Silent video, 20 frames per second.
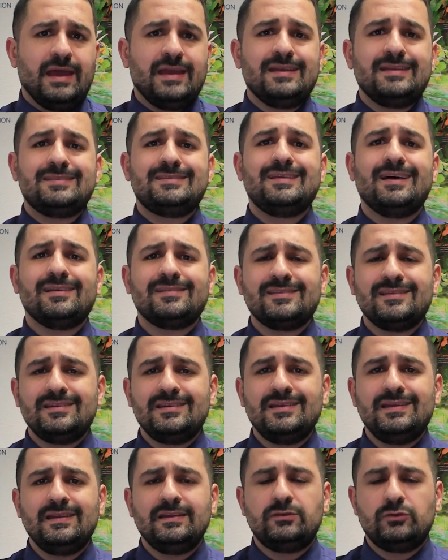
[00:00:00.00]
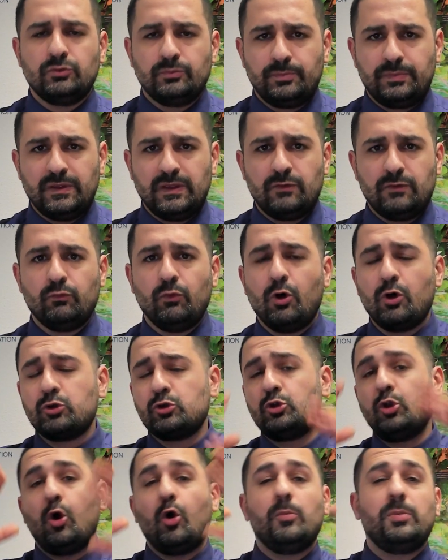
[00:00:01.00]
it doesn't need to be one
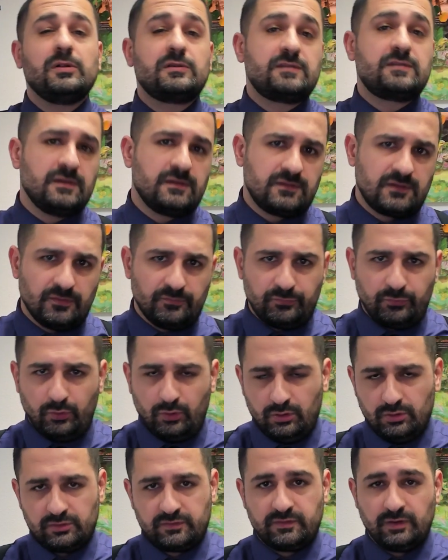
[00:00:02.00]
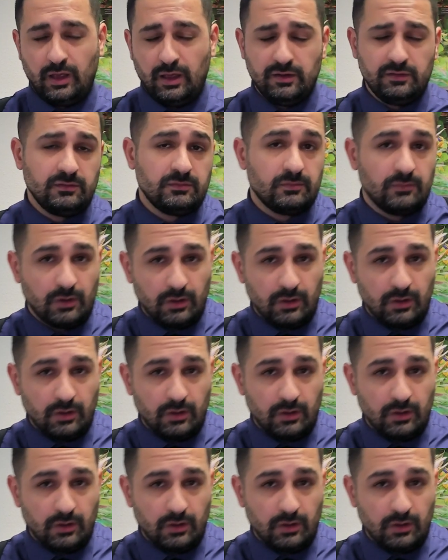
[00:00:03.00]
global system for all sites,